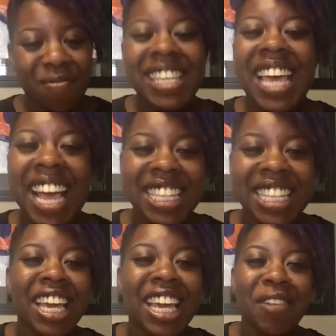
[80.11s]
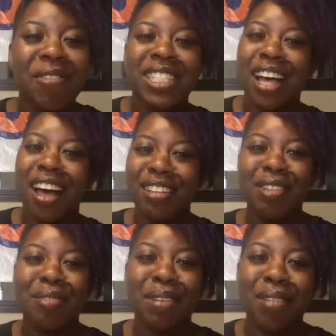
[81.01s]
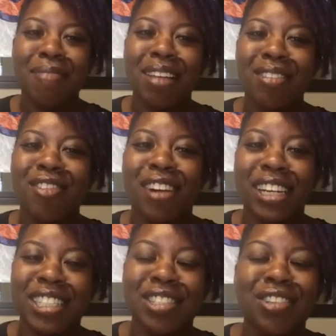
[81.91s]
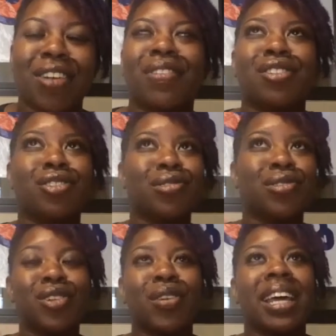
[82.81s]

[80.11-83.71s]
Yes, and he was talking to me about the great stuff that you do